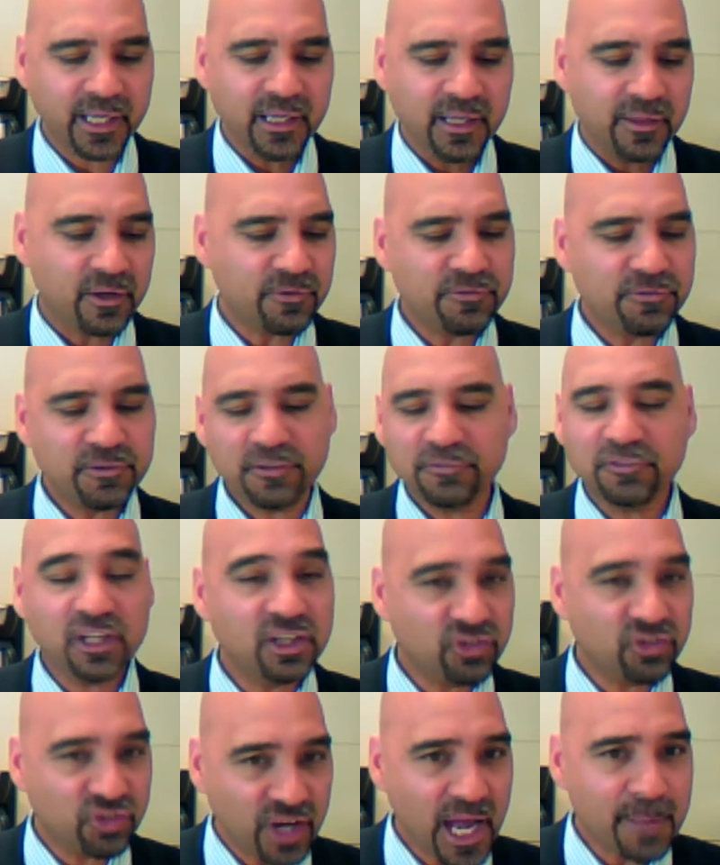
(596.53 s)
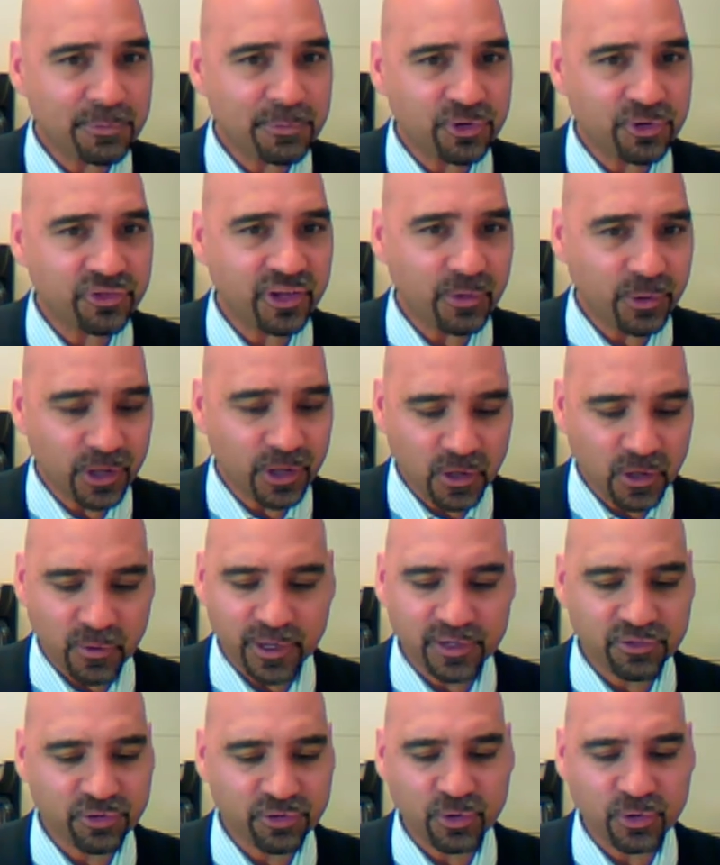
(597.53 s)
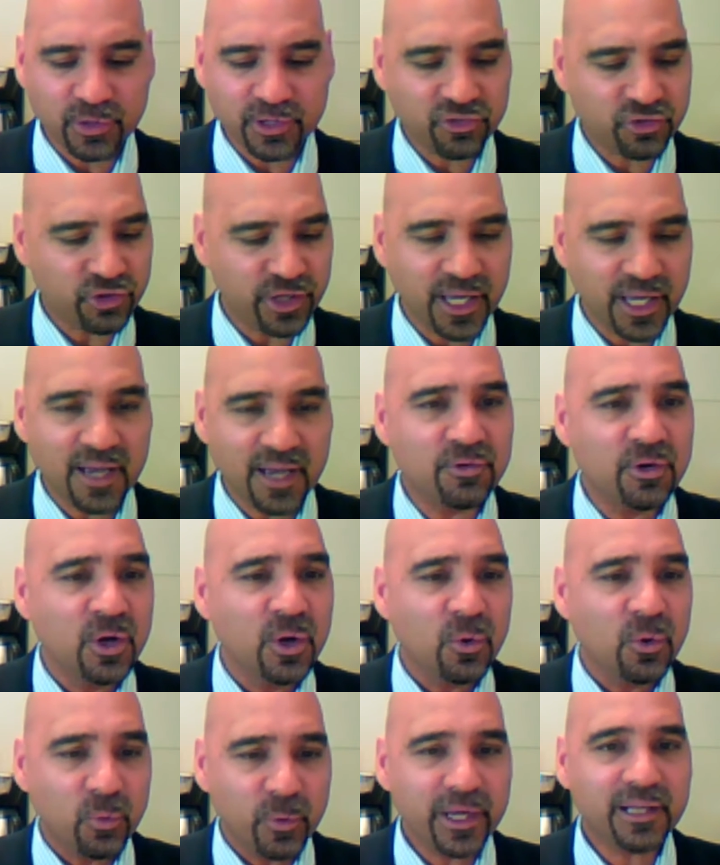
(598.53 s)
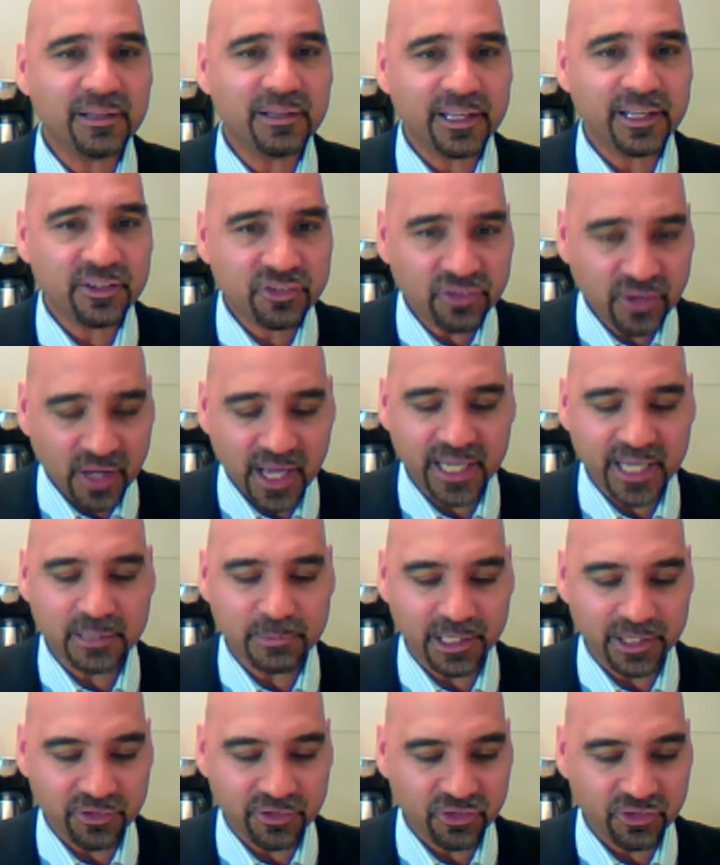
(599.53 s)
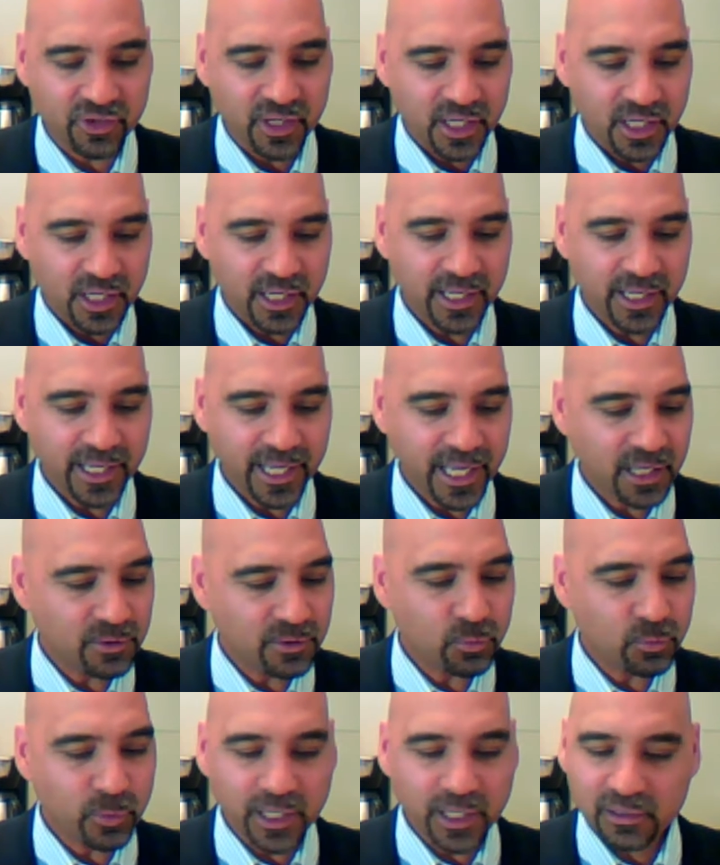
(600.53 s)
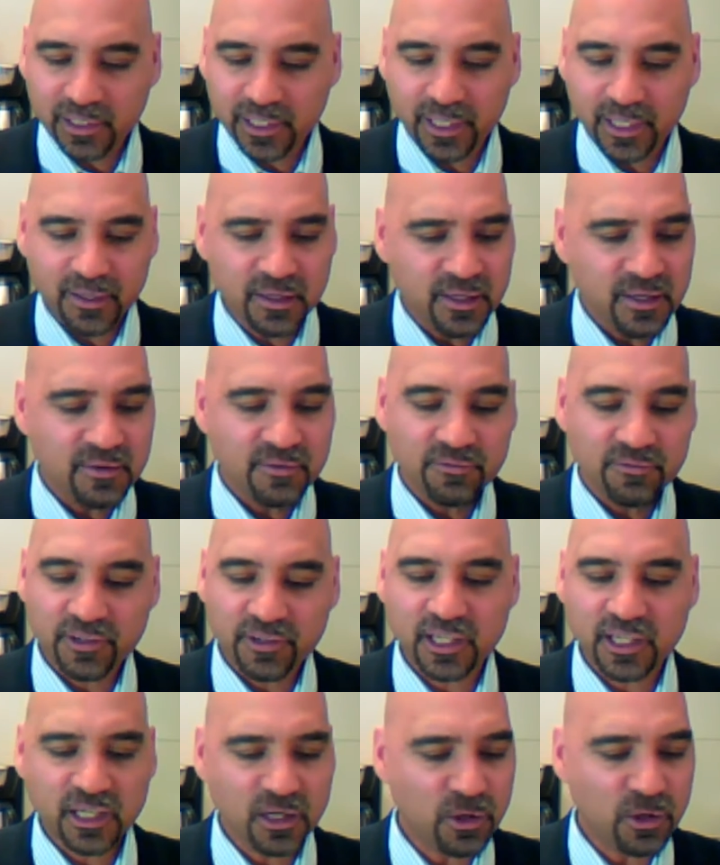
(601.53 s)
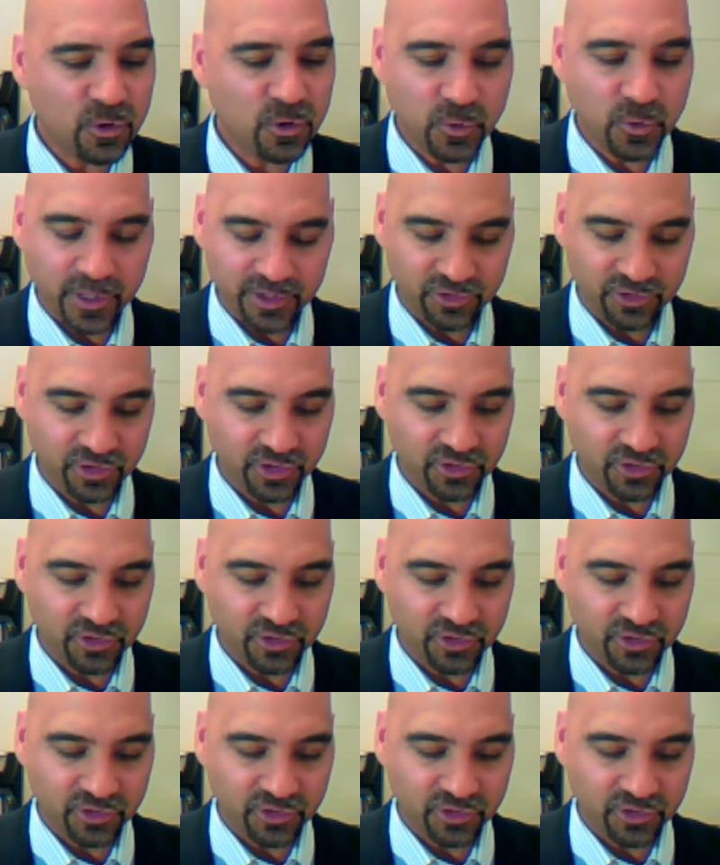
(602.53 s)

You've got weekly, there are 15 chapters that we're going through, and so you have weekly assignments and